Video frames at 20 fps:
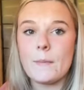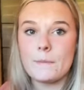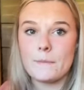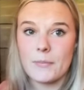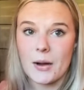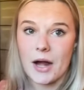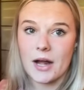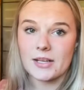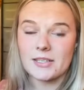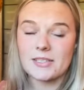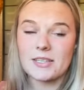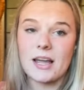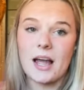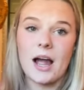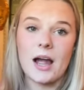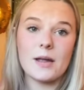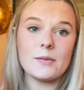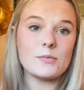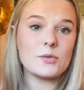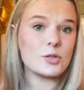But
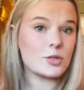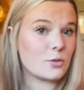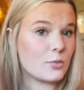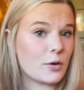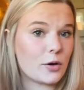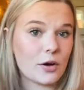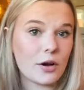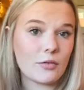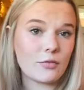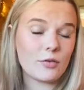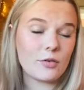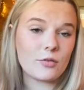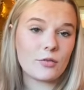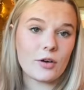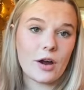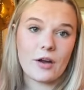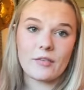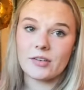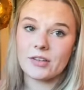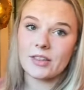I'm super grateful
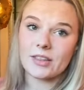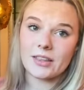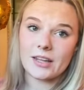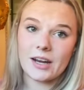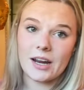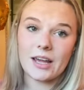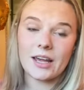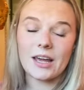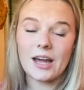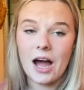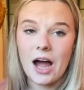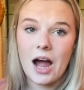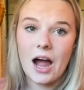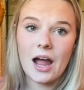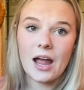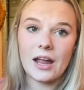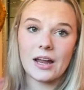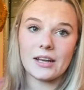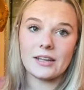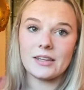for everything that I
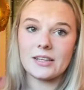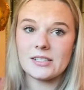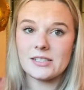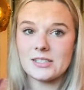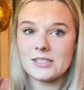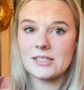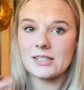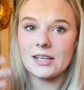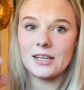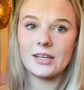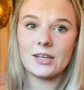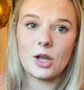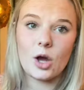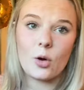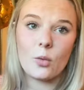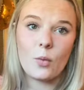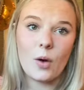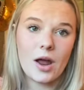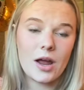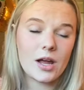got. And this is in
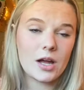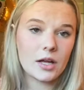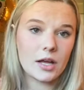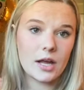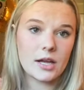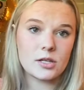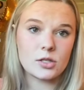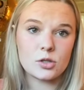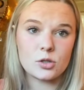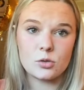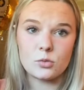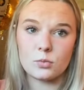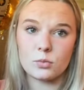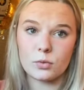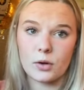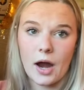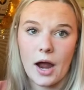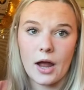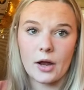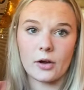no way, again, to
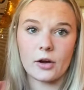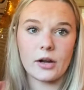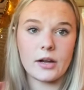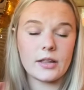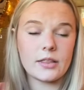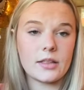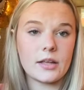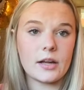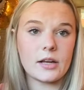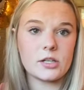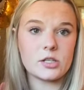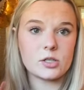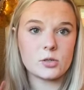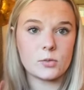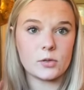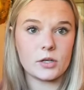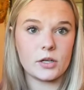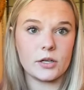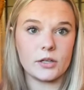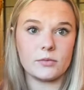brag or anything. I just
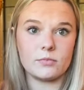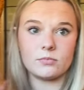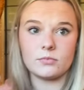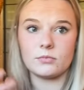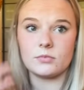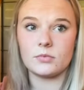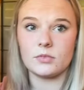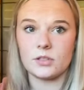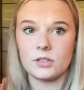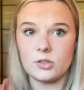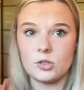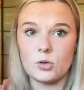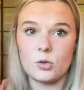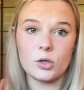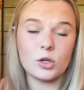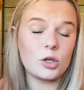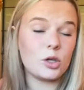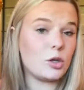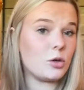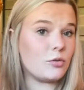want to do a
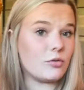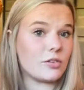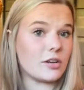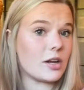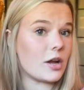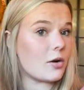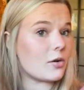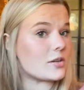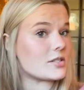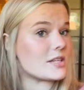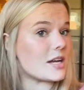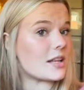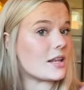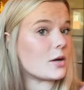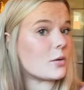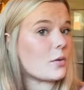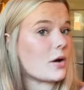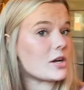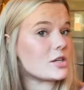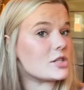cute video because I
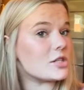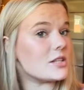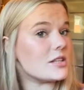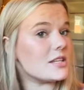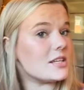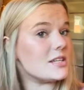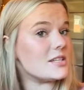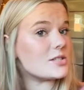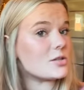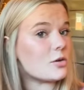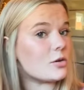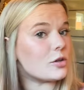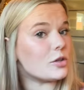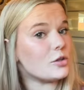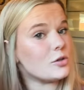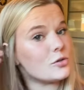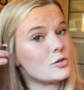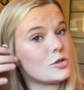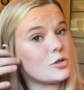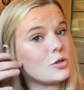like watching these on
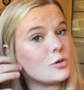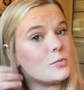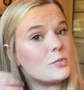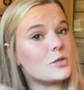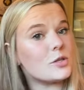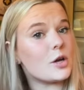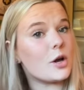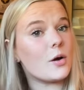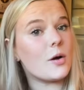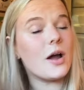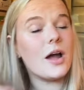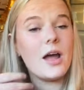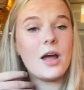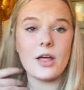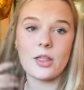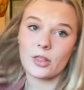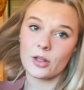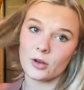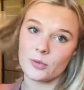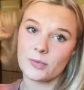YouTube. So
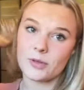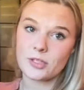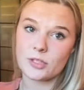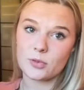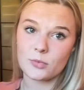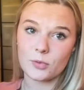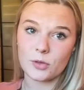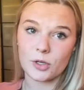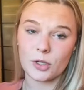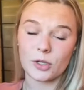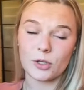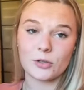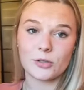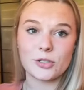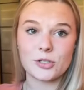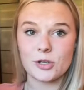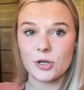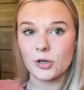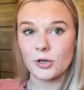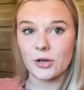that would be super cute
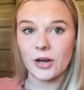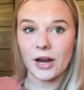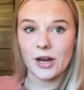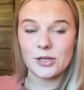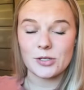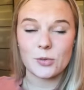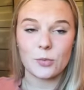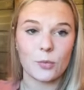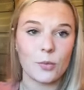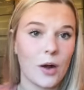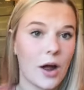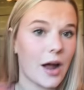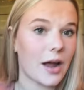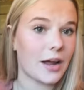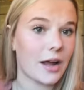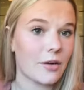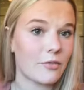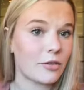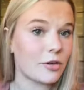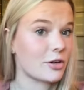to show you guys what I
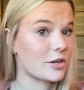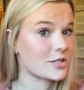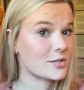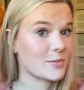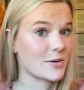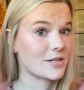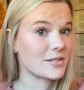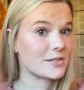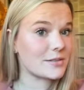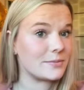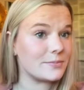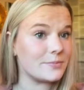got for Christmas.